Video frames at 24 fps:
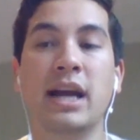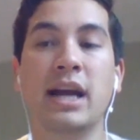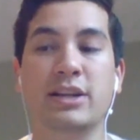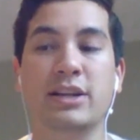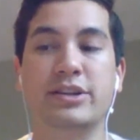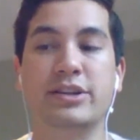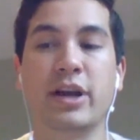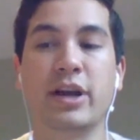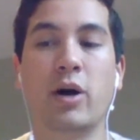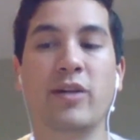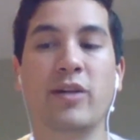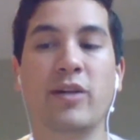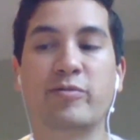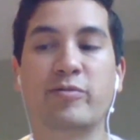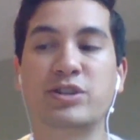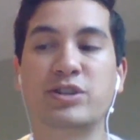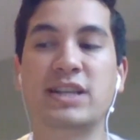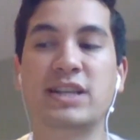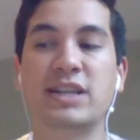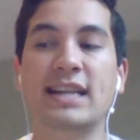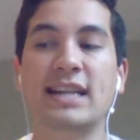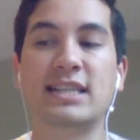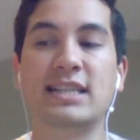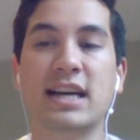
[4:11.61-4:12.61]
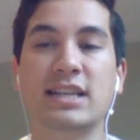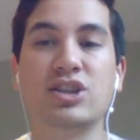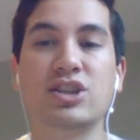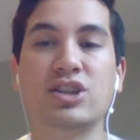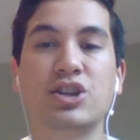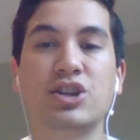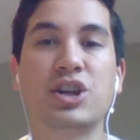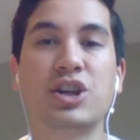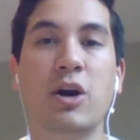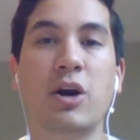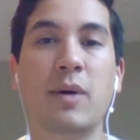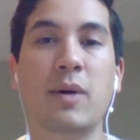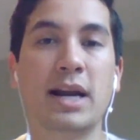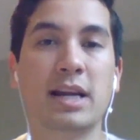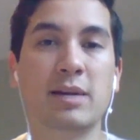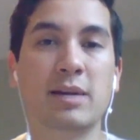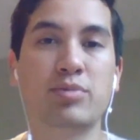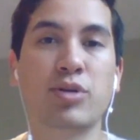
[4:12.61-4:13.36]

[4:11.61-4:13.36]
And so if Brissett doesn't show any